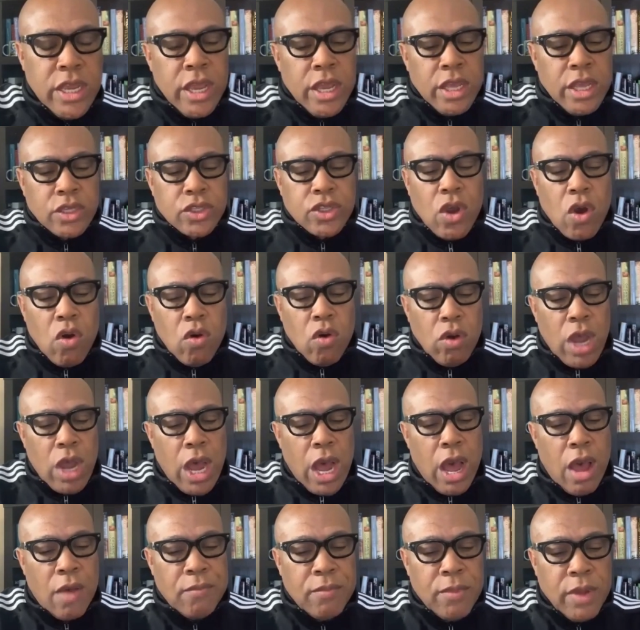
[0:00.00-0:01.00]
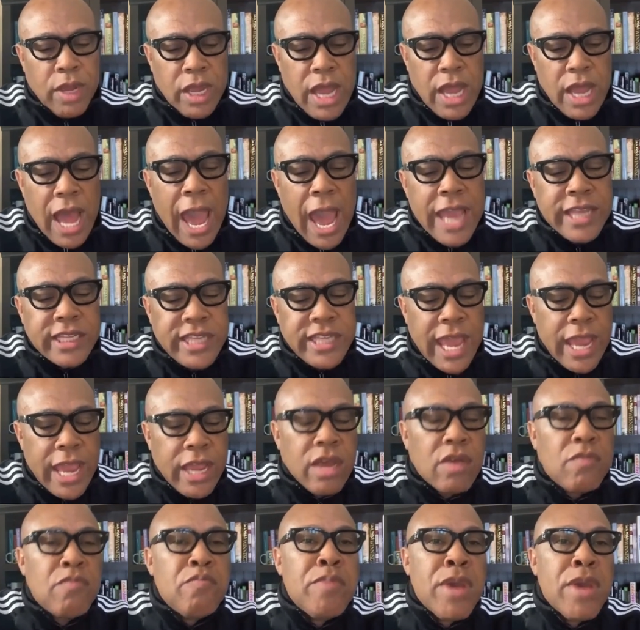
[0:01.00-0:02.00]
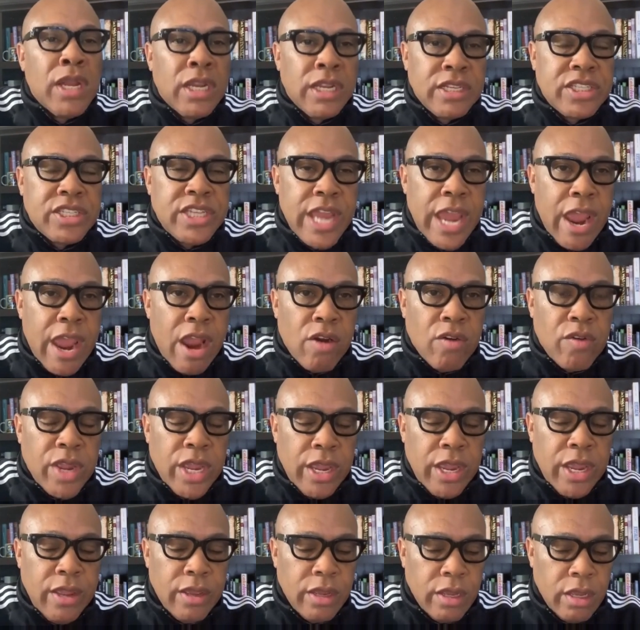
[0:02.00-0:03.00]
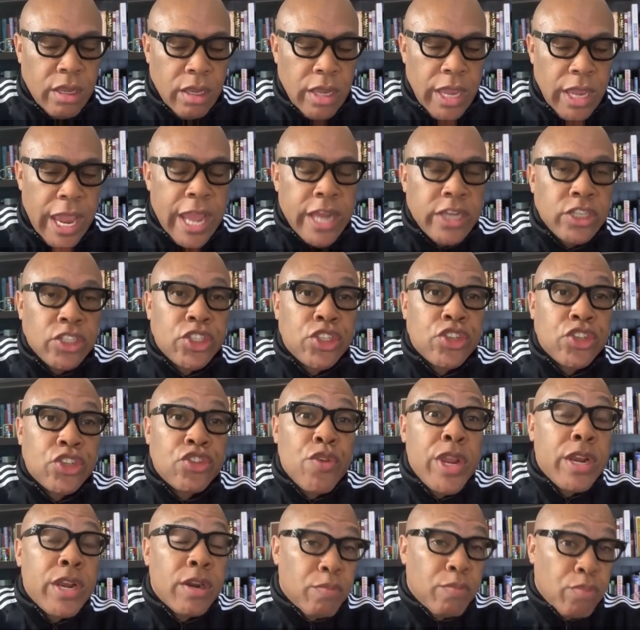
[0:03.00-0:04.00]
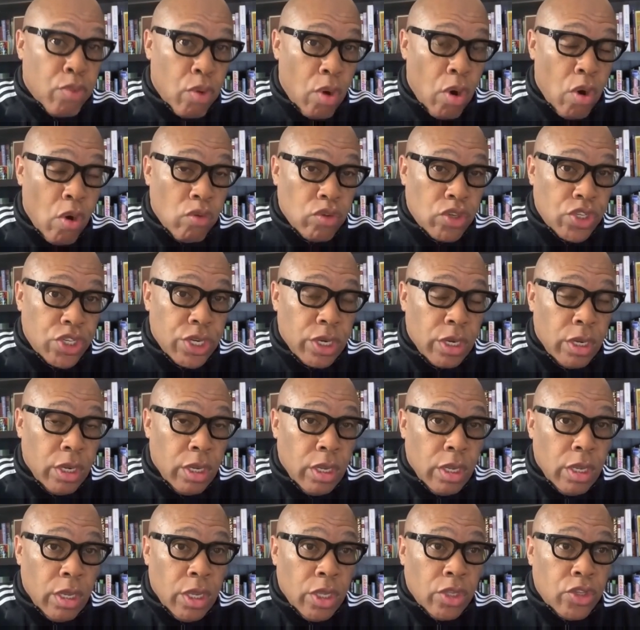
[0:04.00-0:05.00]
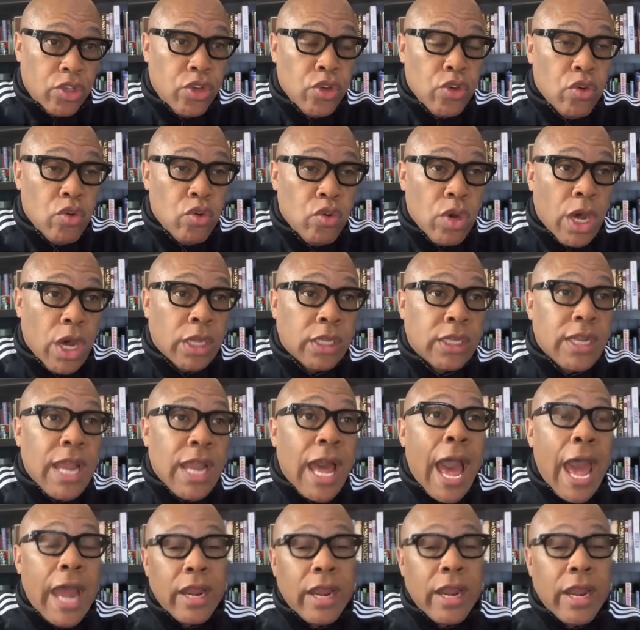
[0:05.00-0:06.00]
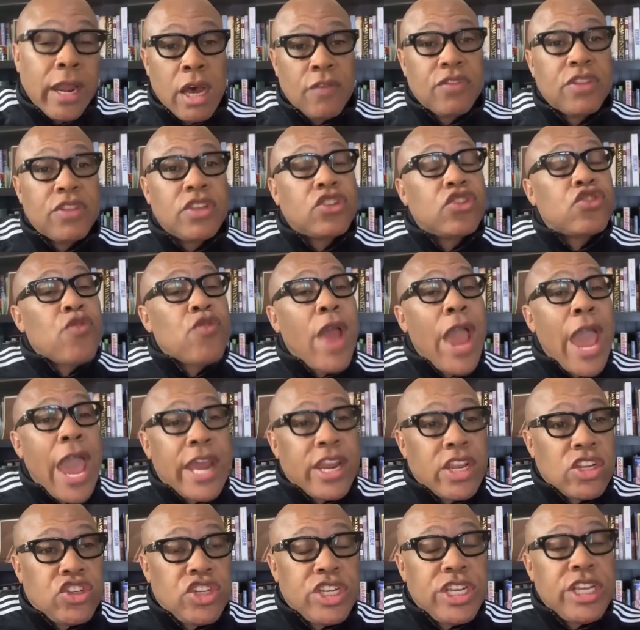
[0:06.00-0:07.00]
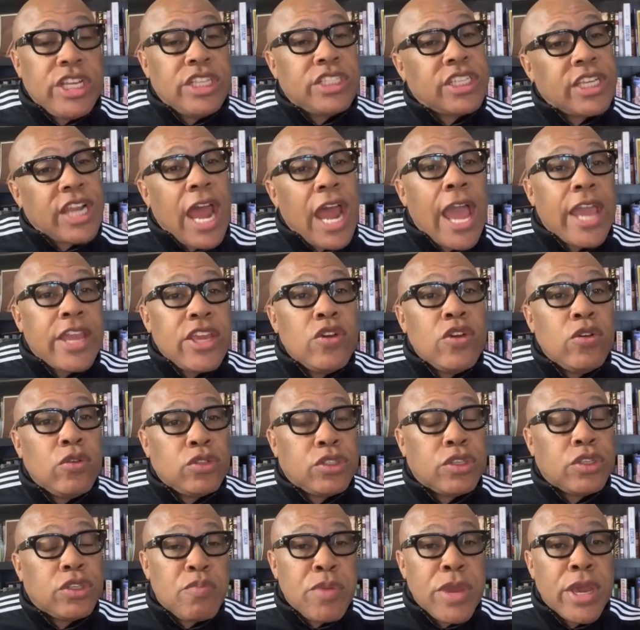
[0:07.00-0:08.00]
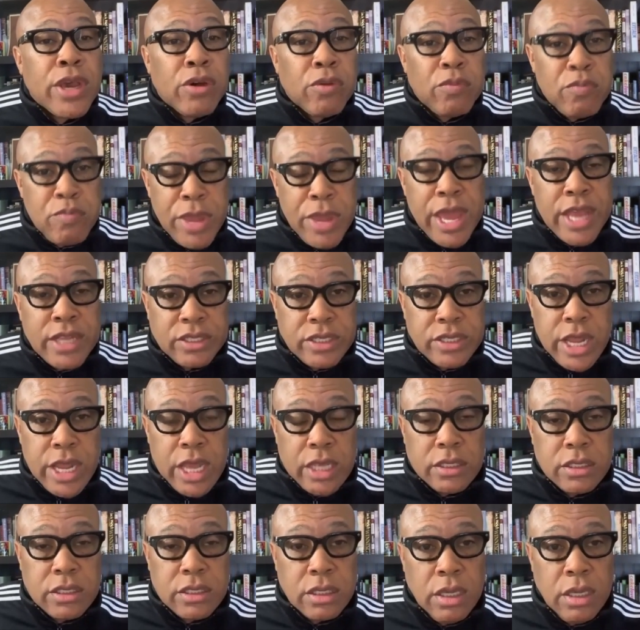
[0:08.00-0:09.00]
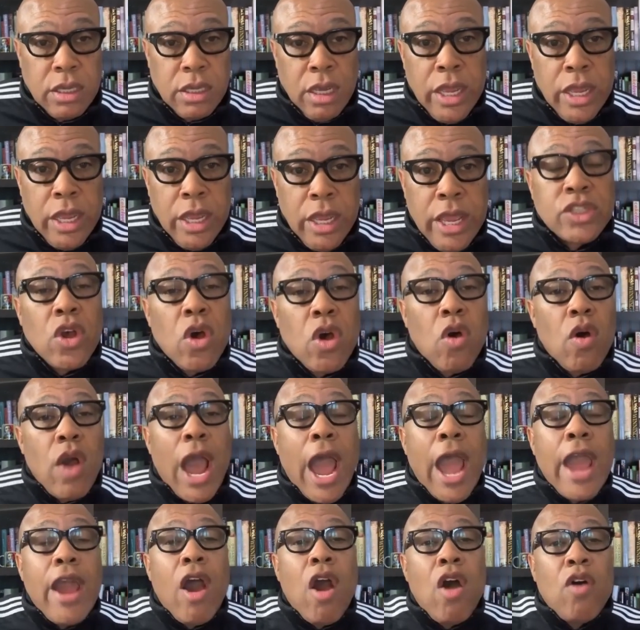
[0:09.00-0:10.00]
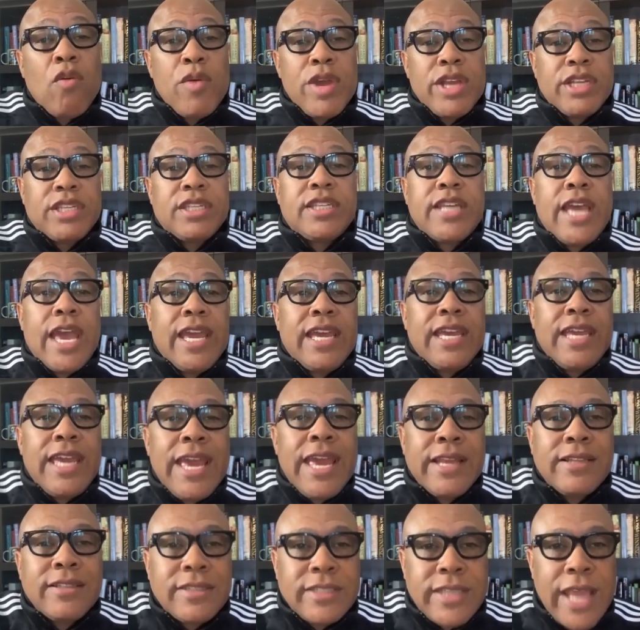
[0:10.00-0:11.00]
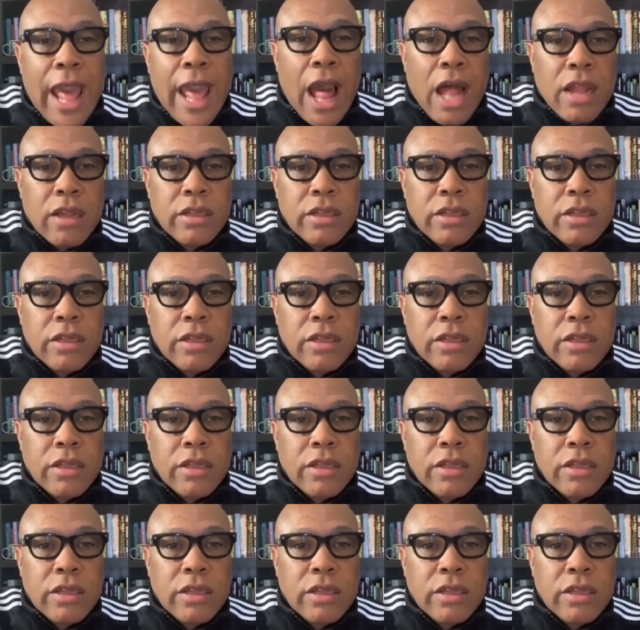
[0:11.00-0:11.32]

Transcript: So I take a military and street approach to a lot of the strategies that I use to build business. So I always say intel.